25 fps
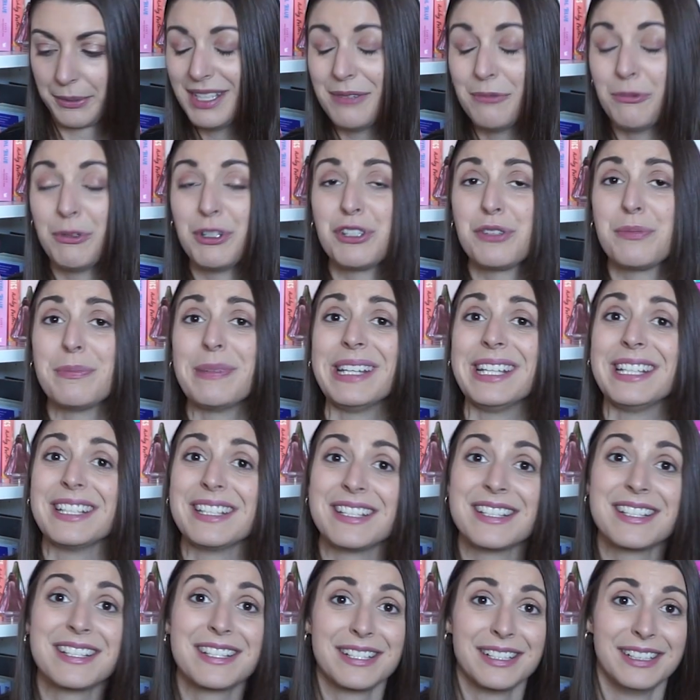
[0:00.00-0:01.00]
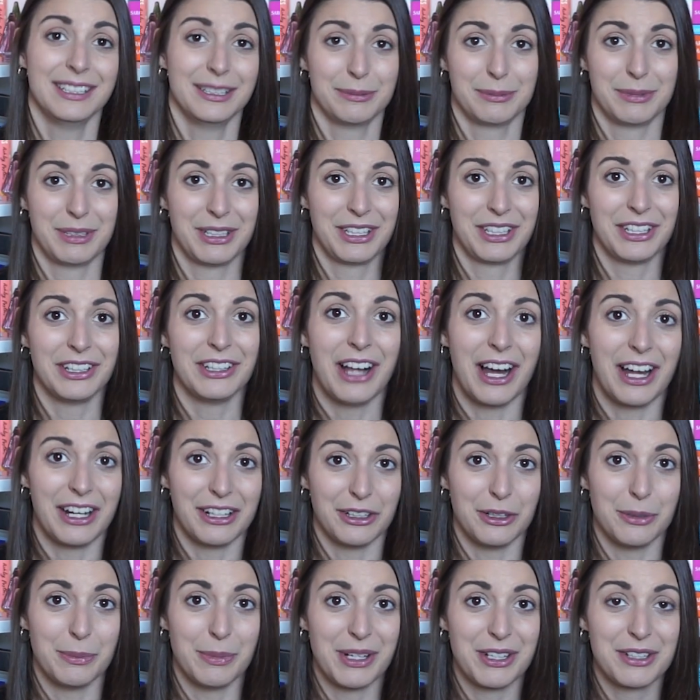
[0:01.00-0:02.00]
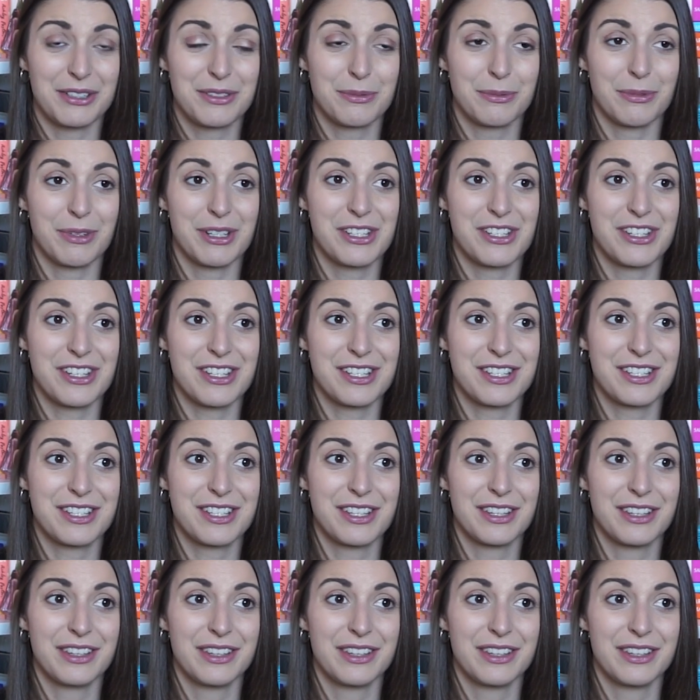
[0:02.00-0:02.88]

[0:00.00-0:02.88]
which means I'm gonna kill audiobooks, which is